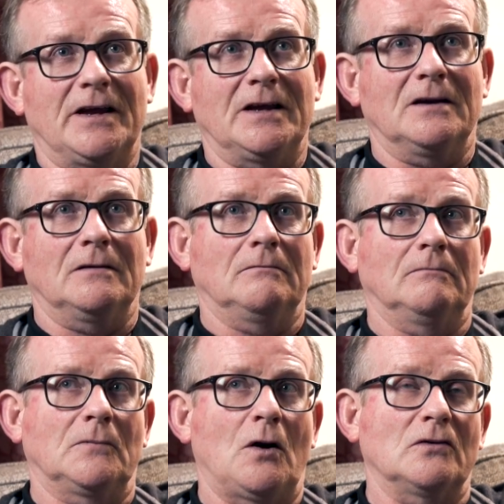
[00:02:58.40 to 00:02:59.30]
It
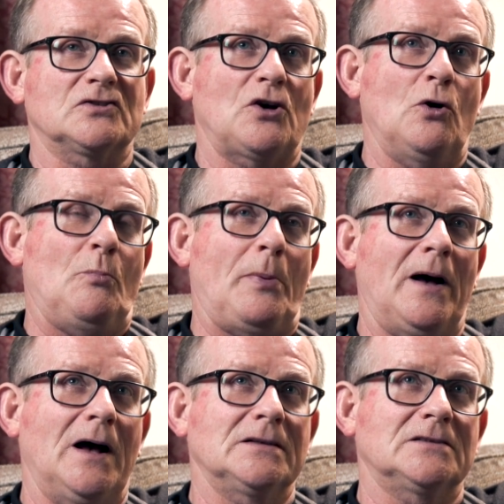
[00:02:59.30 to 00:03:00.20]
got so
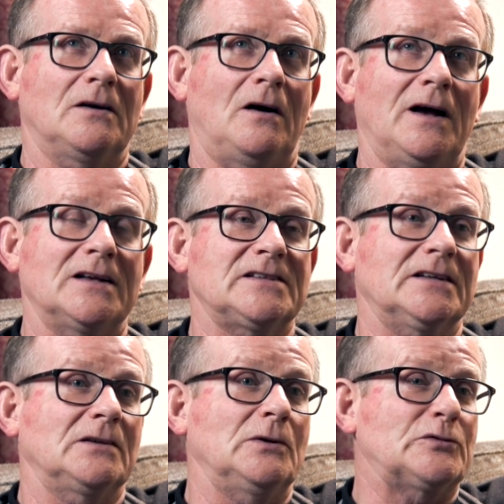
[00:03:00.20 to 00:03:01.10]
bad that I actually
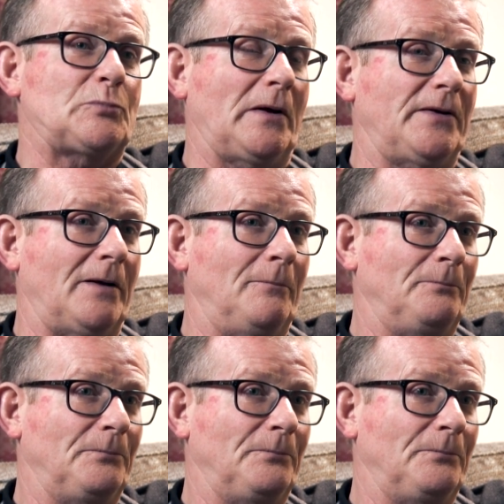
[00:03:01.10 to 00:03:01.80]
had a nervous breakdown.